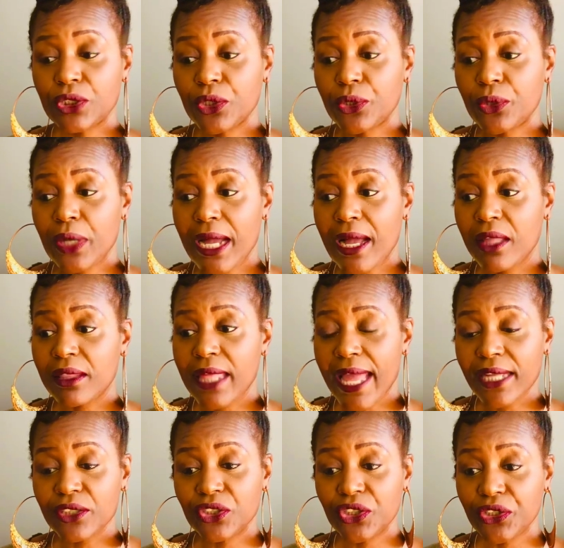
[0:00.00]
So how
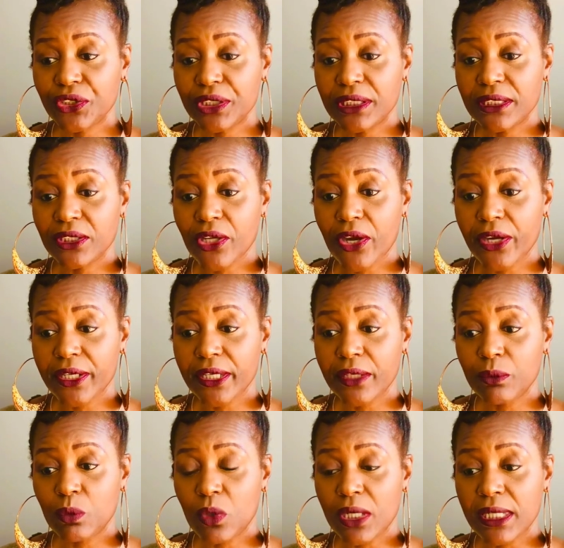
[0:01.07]
that journey started
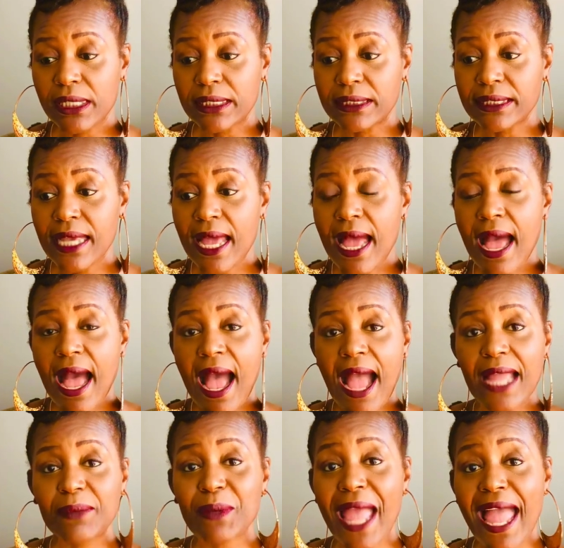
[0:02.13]
was
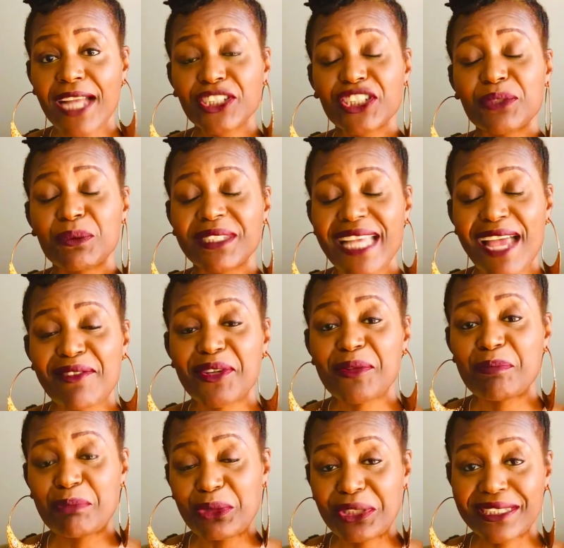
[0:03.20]
I actually was having a
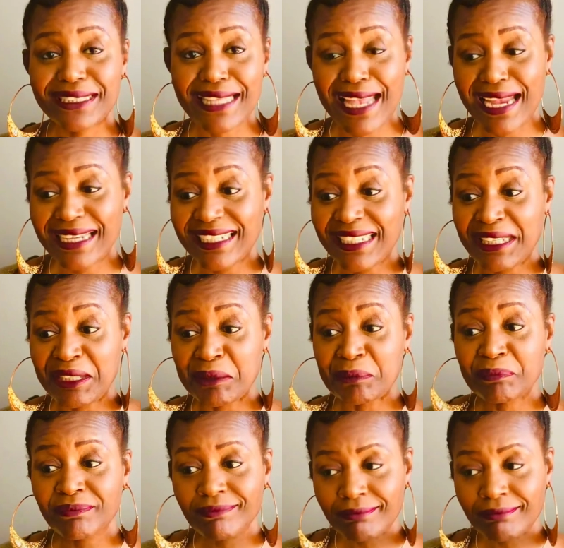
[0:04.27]
book signing